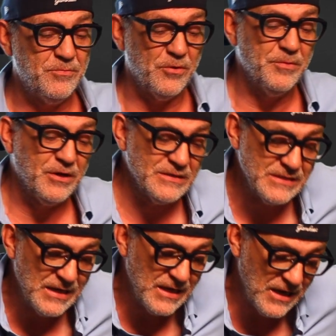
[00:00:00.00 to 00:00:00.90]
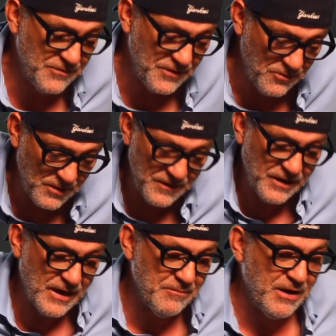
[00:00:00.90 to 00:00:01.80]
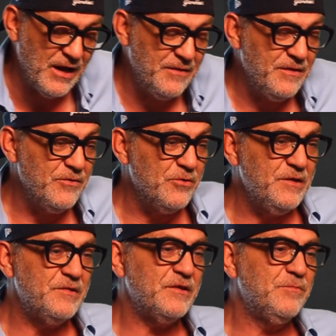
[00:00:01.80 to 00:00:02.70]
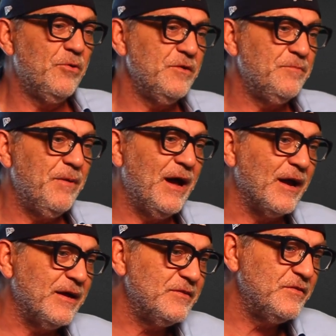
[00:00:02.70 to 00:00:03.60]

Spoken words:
Liverpool, because if they win their game in hand, then they're only 6 points back.